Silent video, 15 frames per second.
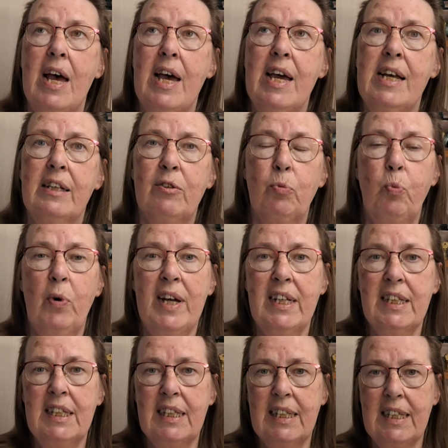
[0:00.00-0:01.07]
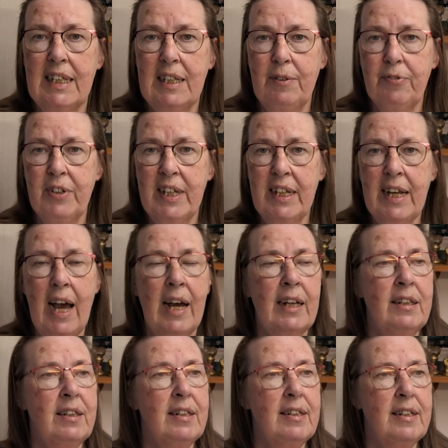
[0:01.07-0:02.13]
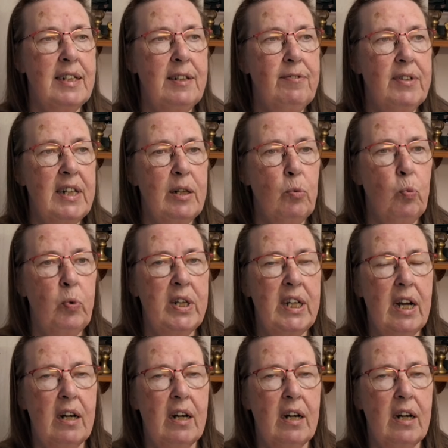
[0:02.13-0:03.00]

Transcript: It's Wednesday evening and this evening we